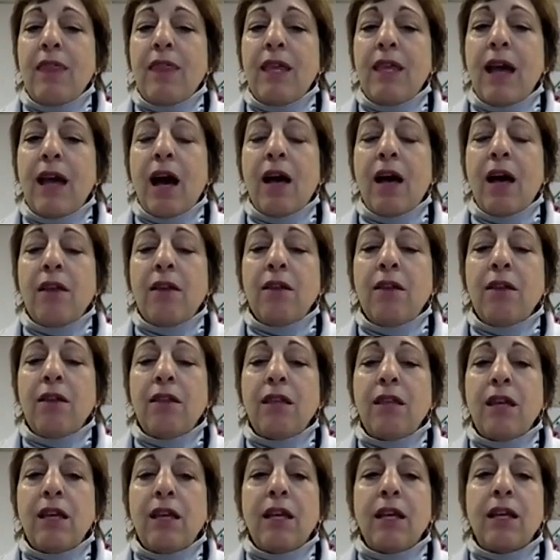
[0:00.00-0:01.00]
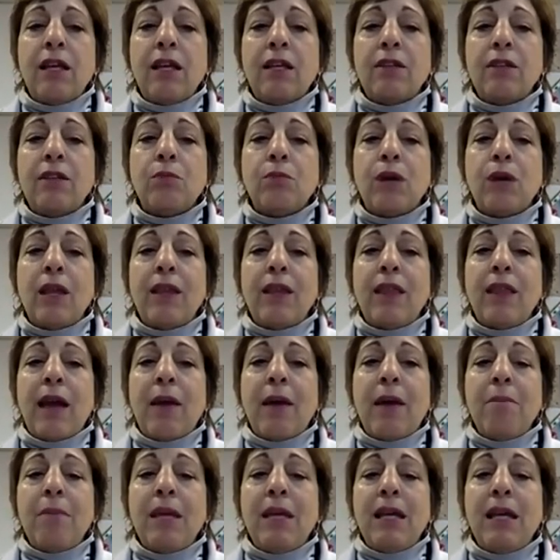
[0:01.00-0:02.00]
The other thing is, what
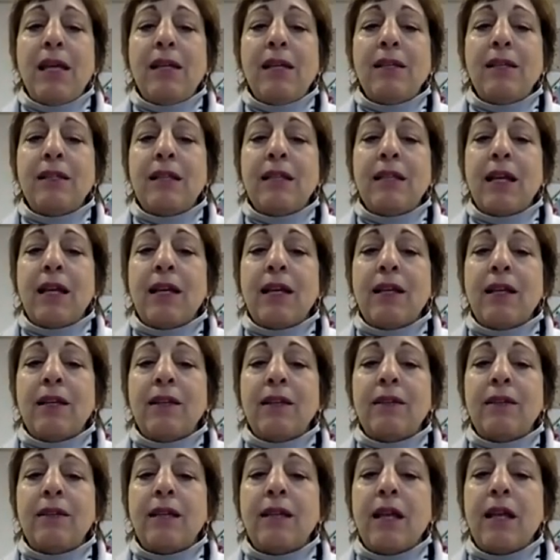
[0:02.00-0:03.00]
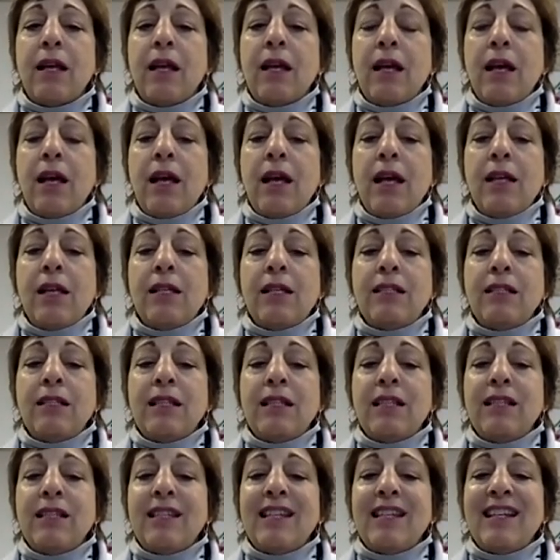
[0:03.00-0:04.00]
that means is,
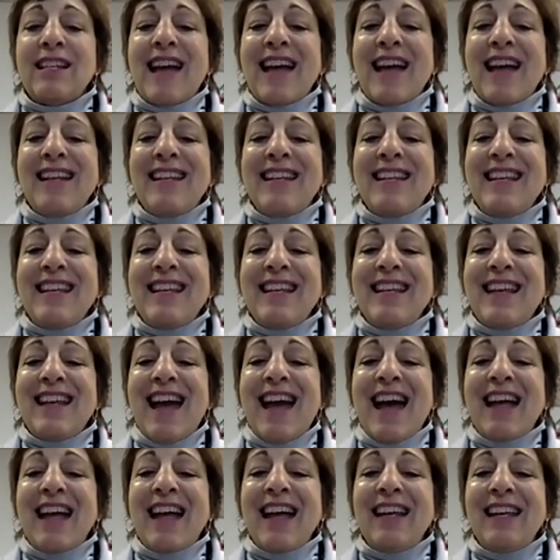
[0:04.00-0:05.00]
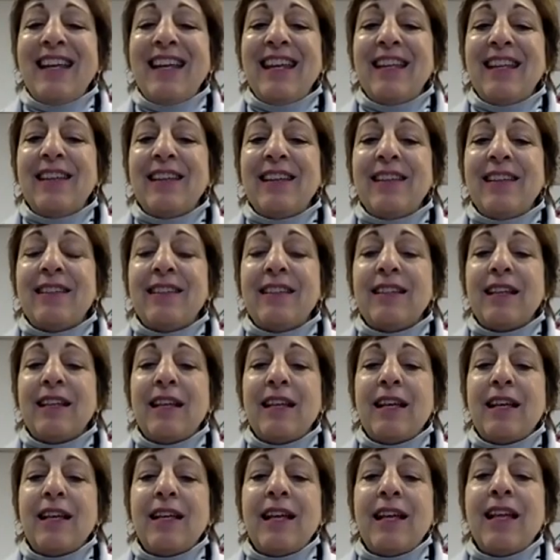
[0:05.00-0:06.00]
since the 1990s,
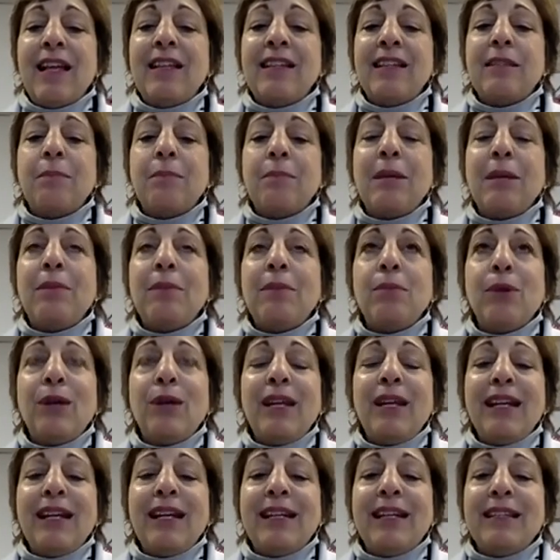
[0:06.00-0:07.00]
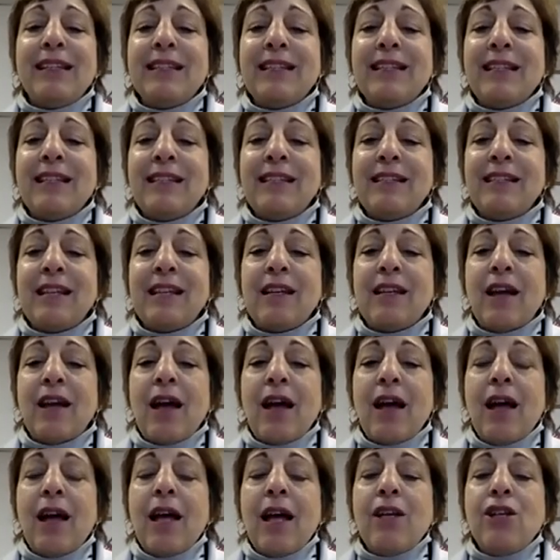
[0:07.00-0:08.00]
it's been pretty consistent.
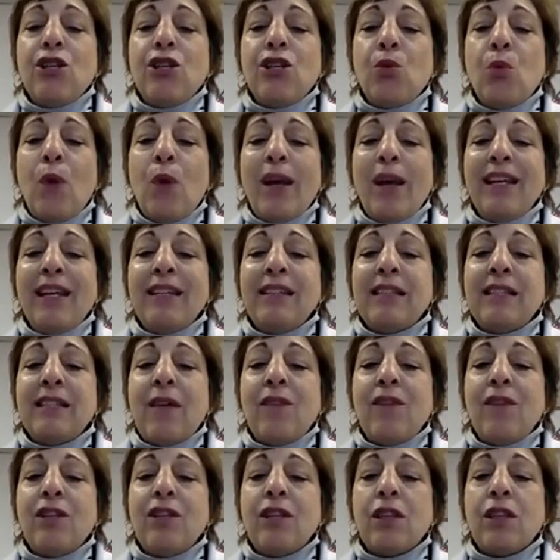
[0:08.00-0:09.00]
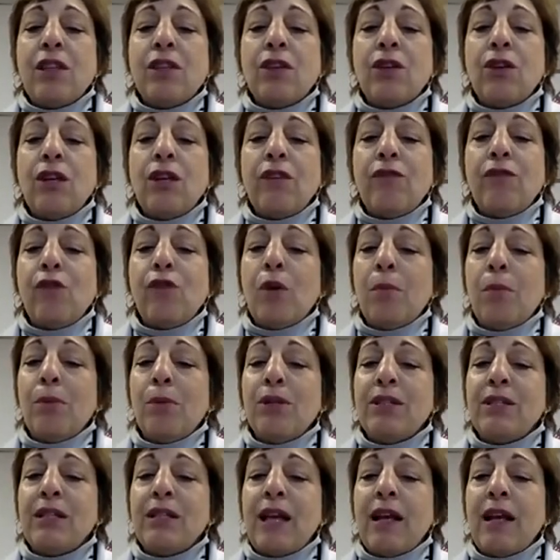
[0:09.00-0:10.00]
27 to
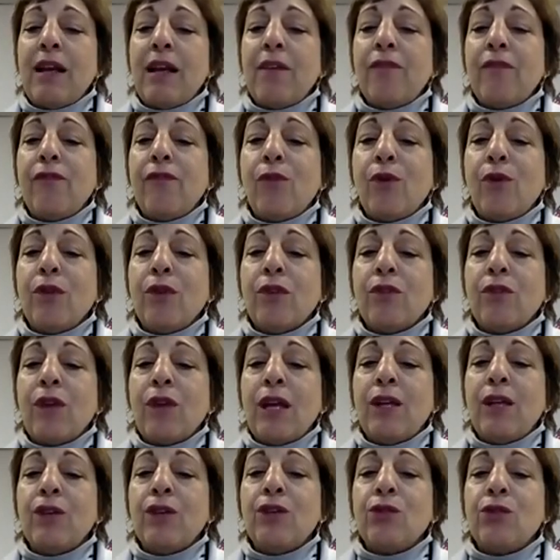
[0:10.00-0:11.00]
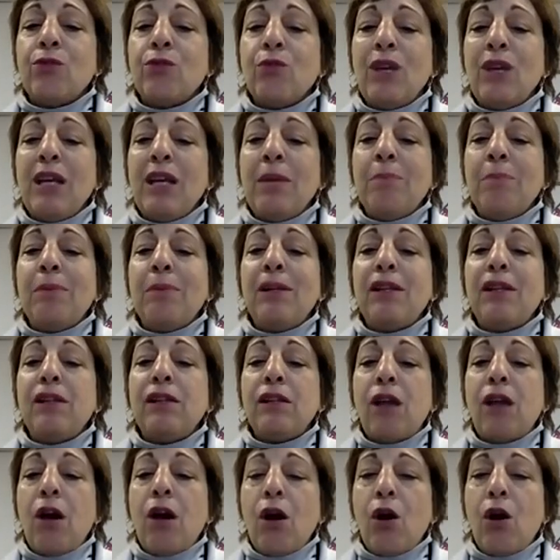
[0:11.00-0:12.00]
34% of fourth graders read
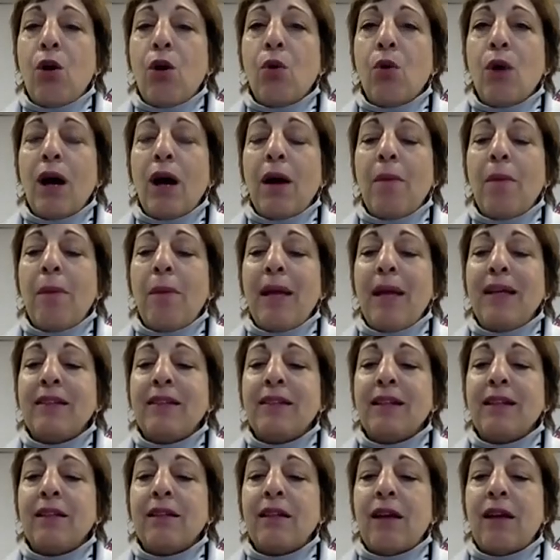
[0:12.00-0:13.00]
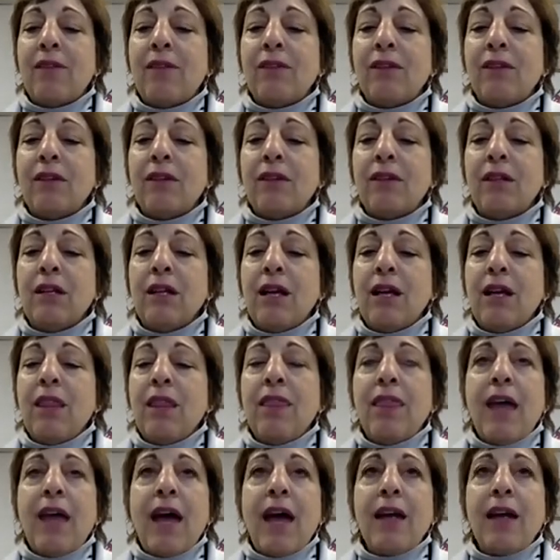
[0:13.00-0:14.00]
below a basic level.
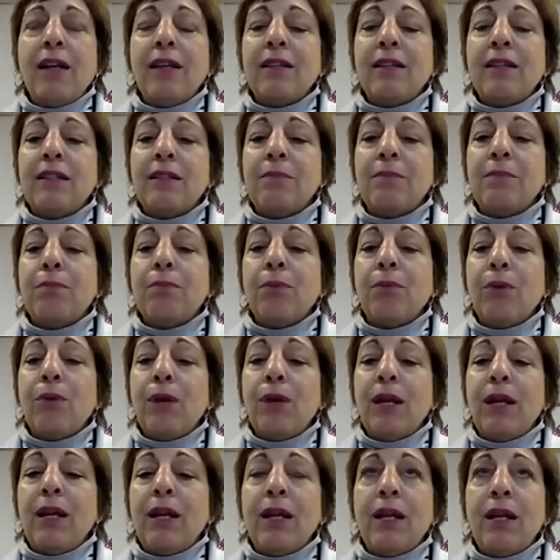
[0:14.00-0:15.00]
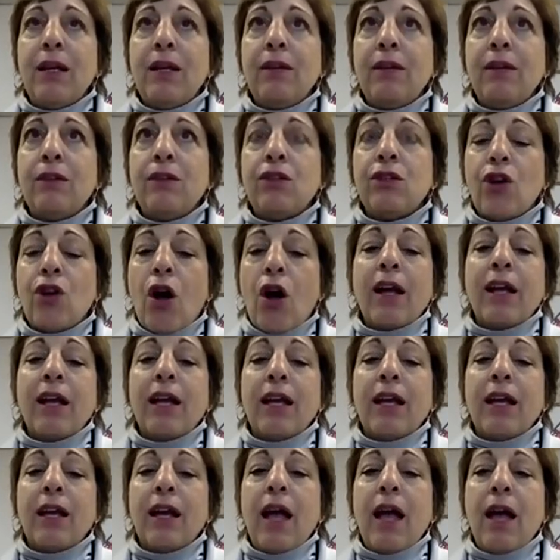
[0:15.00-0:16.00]
That is pretty
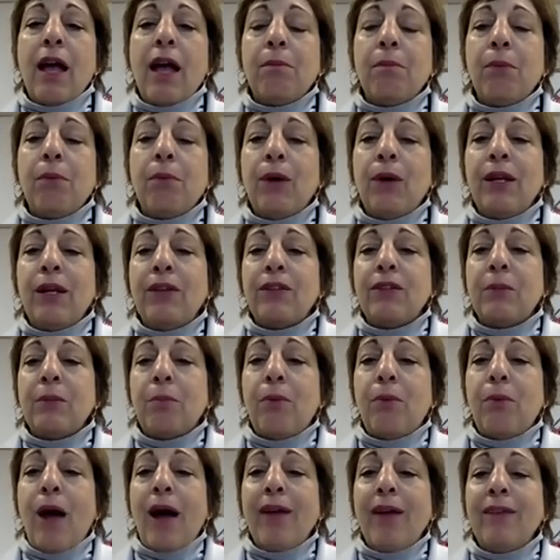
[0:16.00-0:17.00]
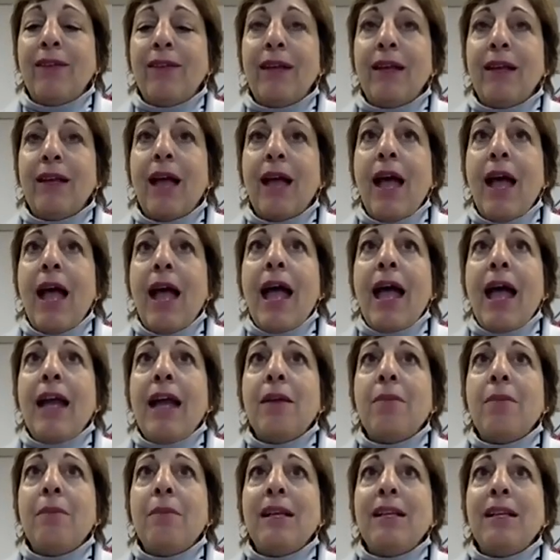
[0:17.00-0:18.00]
shocking and pretty surprising.
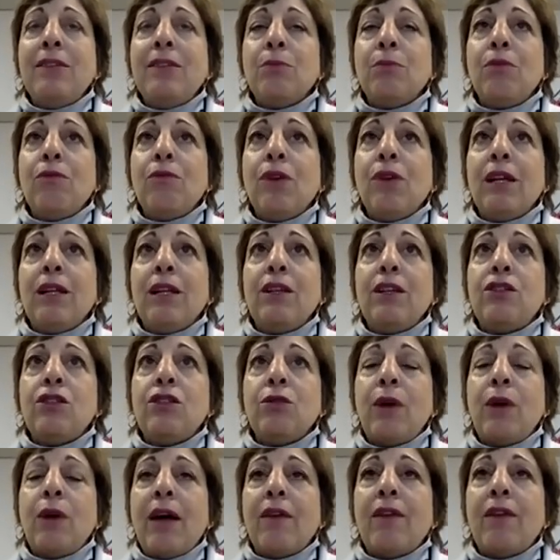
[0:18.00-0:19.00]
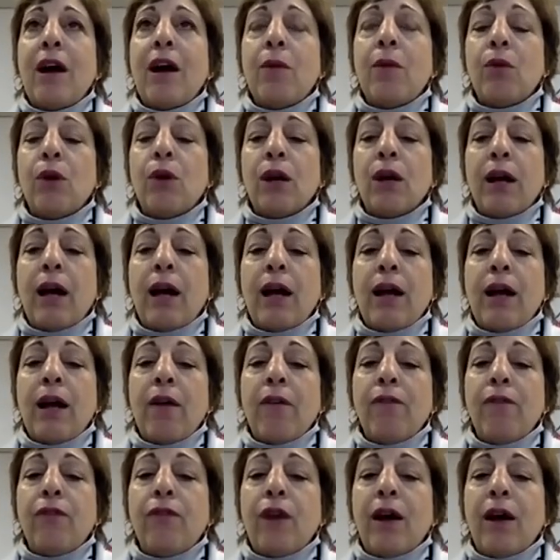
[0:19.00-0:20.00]
And it means we really do have our work cut
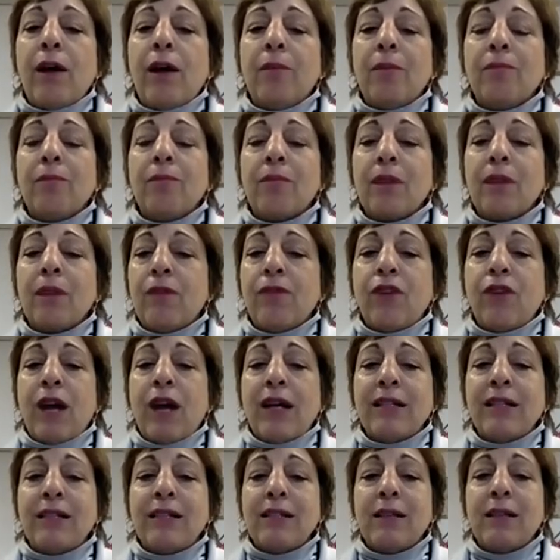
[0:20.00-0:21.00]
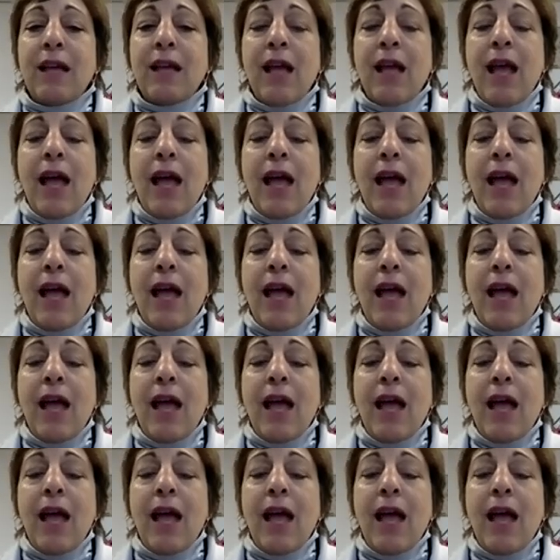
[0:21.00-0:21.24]
out for us.